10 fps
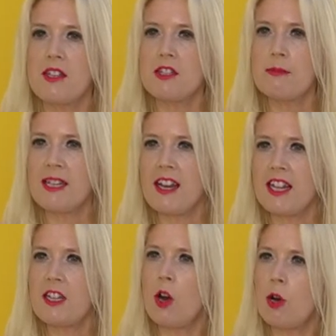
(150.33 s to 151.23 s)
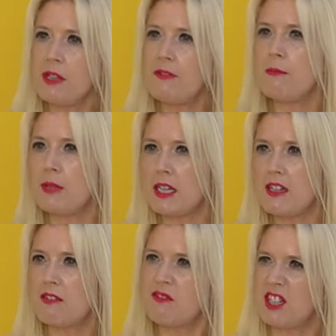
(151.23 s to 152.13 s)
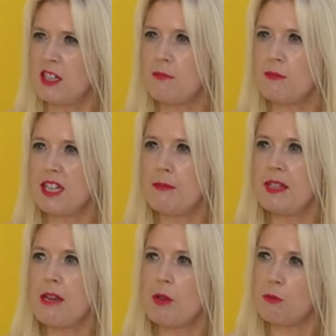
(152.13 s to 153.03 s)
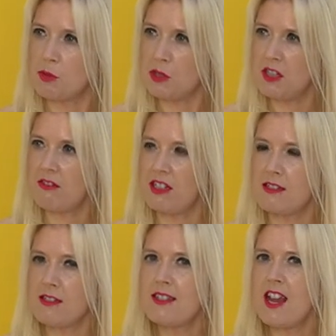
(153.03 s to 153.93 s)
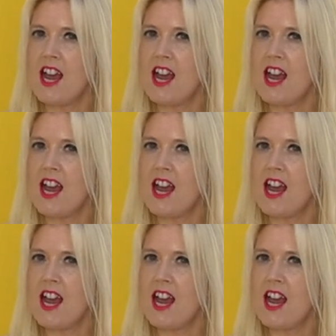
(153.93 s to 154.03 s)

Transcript: So it began like a hobby for me and for him, but then it became a lot more serious.